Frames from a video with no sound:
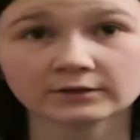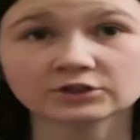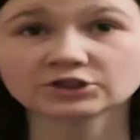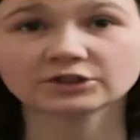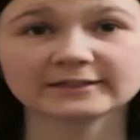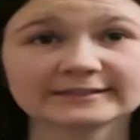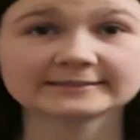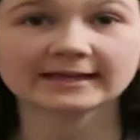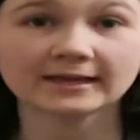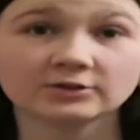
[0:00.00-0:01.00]
Should I
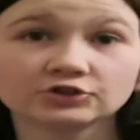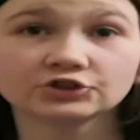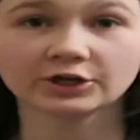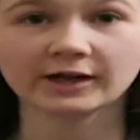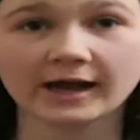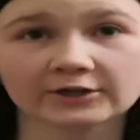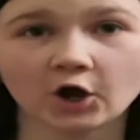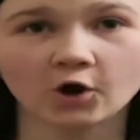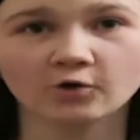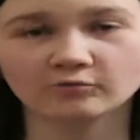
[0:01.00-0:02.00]
stay or should I
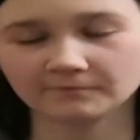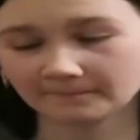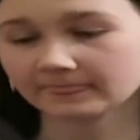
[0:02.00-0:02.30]
go?